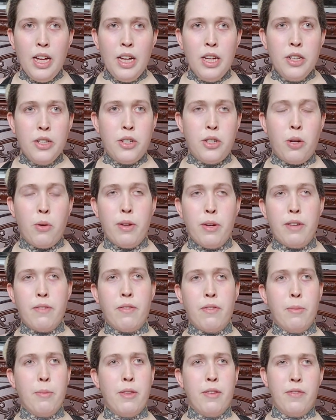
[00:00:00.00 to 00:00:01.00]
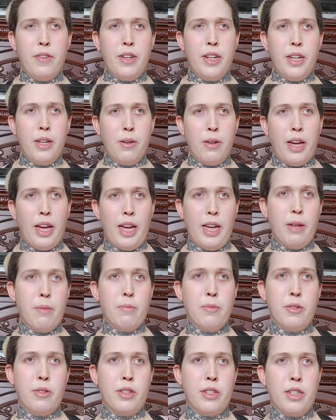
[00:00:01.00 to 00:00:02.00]
showing from the video
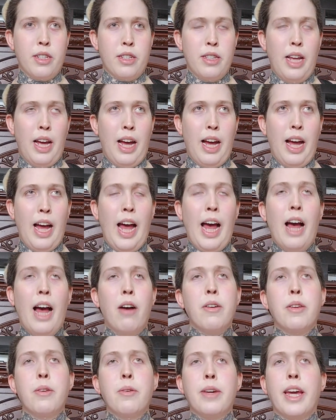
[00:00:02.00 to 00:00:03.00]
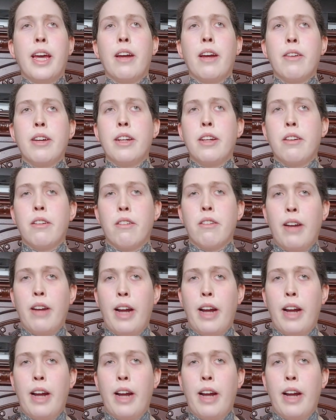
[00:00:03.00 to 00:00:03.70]
games how you carry your